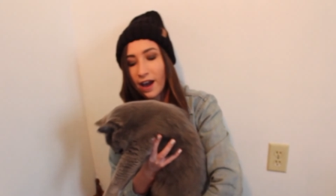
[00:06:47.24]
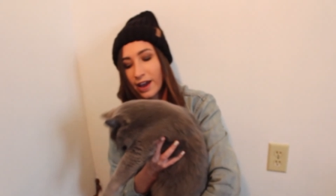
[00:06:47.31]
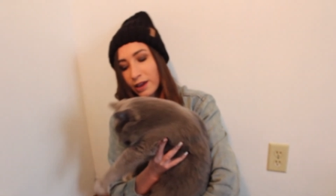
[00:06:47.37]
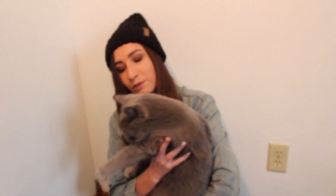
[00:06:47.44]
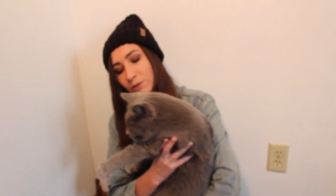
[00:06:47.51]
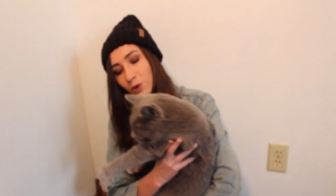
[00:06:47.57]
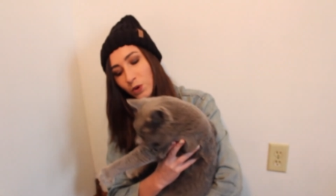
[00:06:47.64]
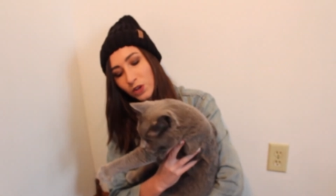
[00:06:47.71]
I
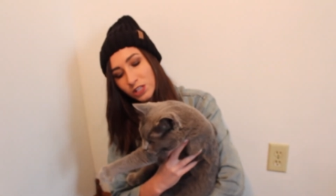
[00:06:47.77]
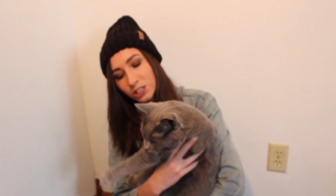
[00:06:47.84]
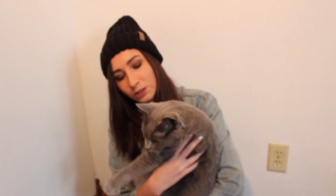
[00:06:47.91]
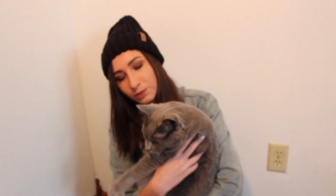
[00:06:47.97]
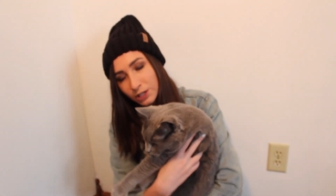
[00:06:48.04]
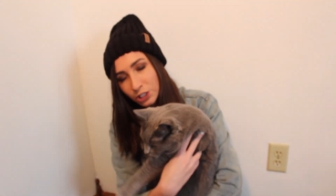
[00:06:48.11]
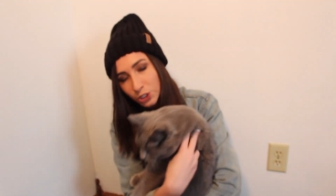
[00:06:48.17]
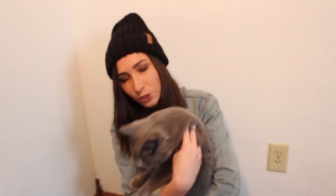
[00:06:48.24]
am going
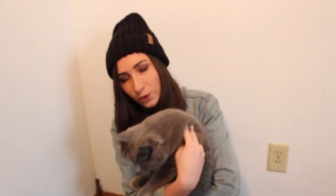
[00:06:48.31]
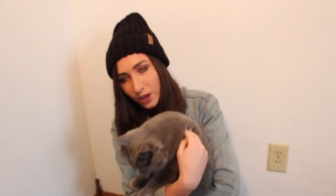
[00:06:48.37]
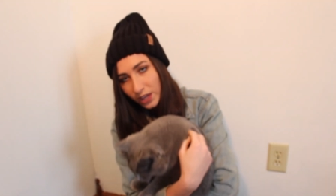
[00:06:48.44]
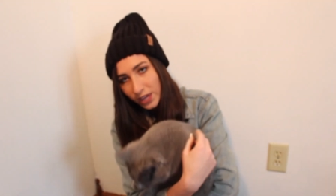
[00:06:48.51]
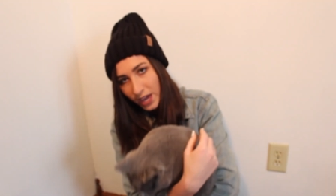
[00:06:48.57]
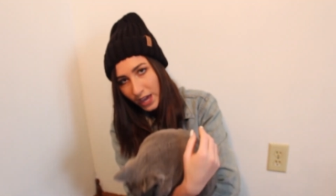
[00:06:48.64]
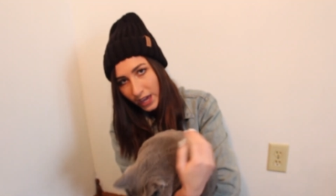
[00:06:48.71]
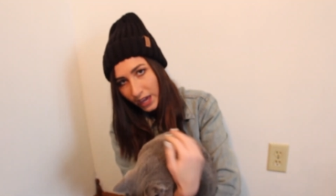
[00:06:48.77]
to be
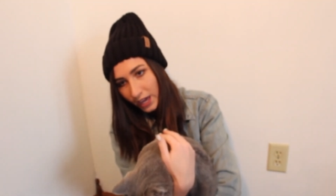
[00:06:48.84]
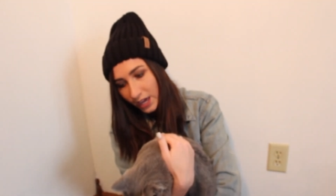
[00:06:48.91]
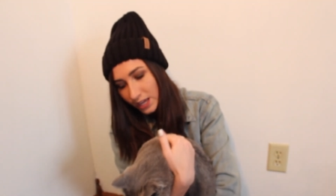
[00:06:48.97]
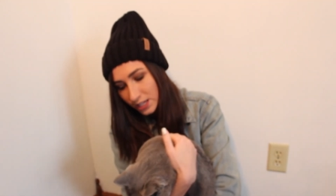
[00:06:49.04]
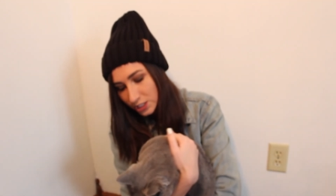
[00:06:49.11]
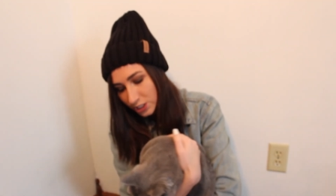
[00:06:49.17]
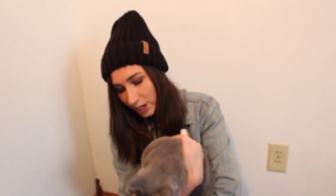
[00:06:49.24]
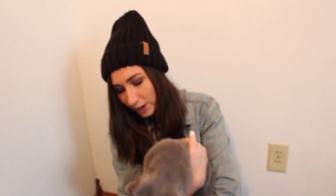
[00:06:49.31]
doing
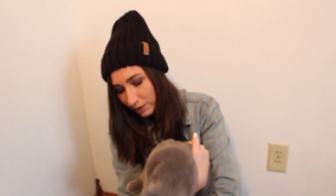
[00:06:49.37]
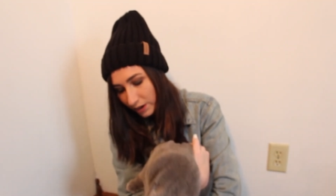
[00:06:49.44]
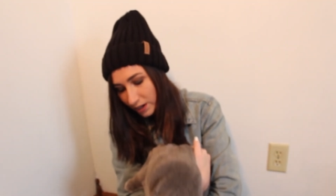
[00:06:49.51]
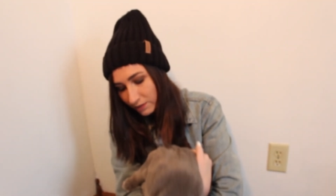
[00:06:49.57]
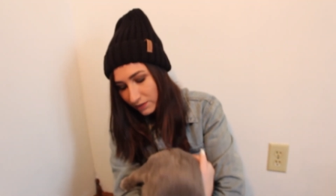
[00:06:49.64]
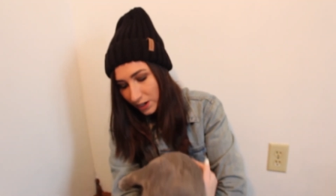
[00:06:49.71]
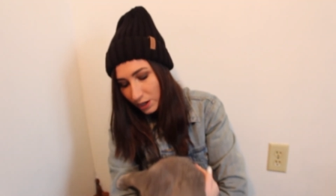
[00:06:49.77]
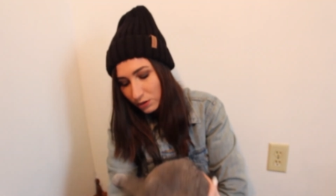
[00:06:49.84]
a
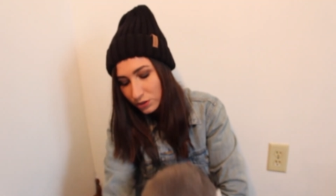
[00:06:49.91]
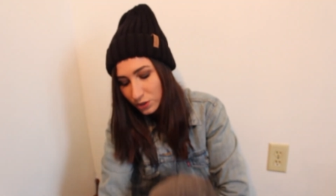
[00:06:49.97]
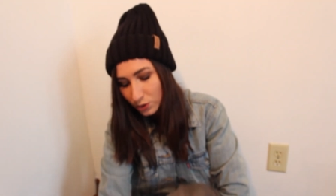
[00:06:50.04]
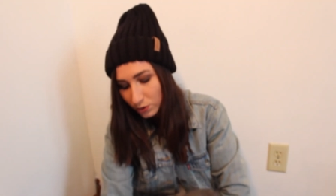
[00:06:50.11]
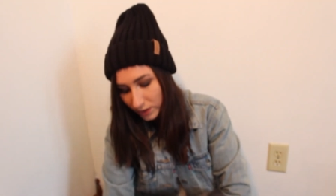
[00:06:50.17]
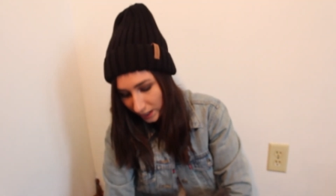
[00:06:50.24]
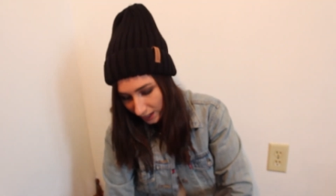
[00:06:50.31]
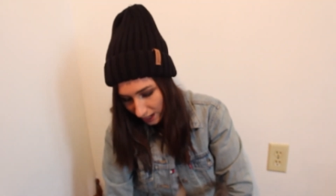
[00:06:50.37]
decorating video
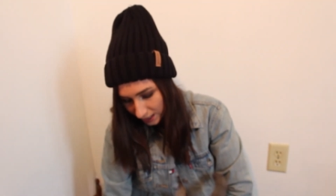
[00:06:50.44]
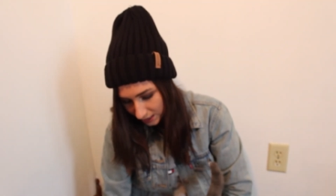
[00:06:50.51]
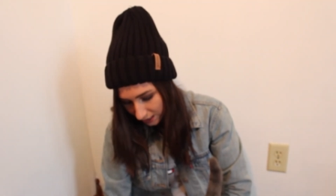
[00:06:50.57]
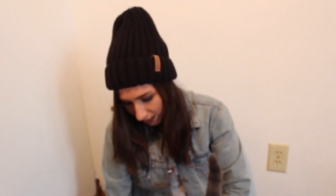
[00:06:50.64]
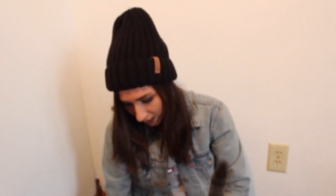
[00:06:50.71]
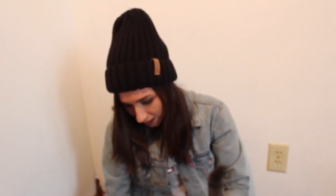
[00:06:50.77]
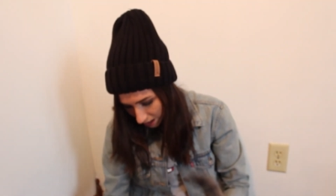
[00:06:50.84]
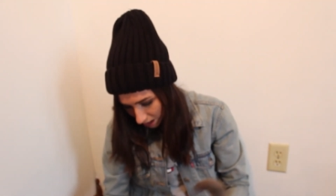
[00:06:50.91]
soon like I
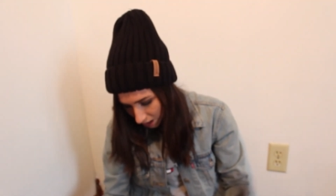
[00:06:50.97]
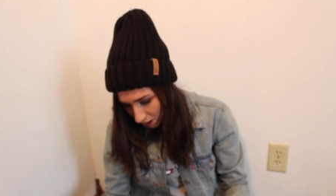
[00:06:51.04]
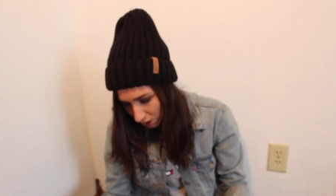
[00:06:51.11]
said.